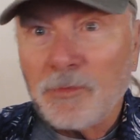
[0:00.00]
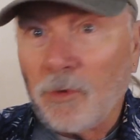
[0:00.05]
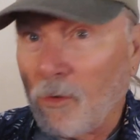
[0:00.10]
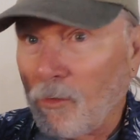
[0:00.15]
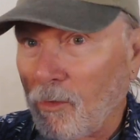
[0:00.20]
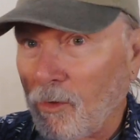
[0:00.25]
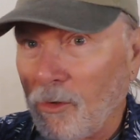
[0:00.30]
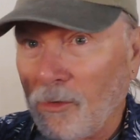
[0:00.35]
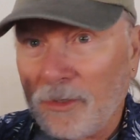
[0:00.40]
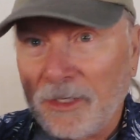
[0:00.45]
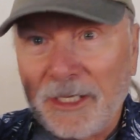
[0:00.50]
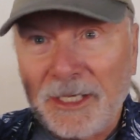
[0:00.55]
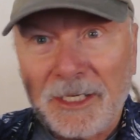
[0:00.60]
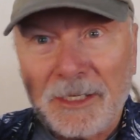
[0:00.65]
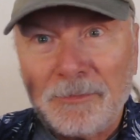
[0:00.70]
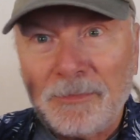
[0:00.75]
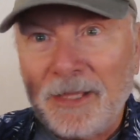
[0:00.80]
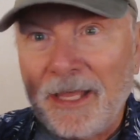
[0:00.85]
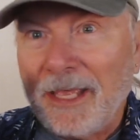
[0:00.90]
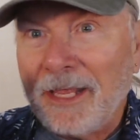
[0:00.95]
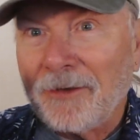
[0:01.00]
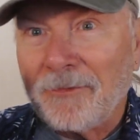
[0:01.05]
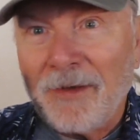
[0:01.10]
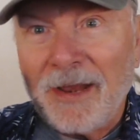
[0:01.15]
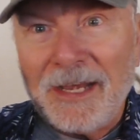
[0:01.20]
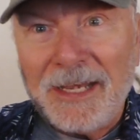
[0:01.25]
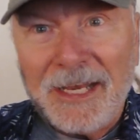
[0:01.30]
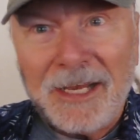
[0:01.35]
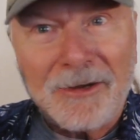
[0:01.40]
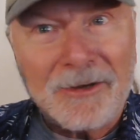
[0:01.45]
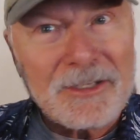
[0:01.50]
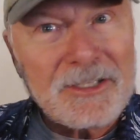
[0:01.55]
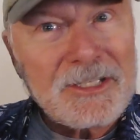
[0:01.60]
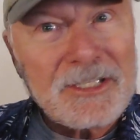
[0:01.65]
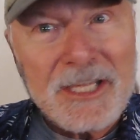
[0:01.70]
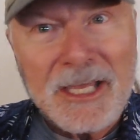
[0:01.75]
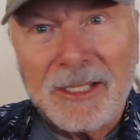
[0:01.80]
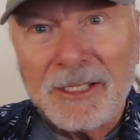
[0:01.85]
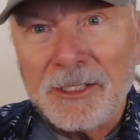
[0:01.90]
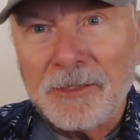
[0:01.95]
Well, we're only going to play it right here. It's
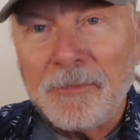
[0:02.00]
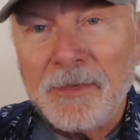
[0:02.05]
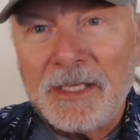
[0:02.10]
telling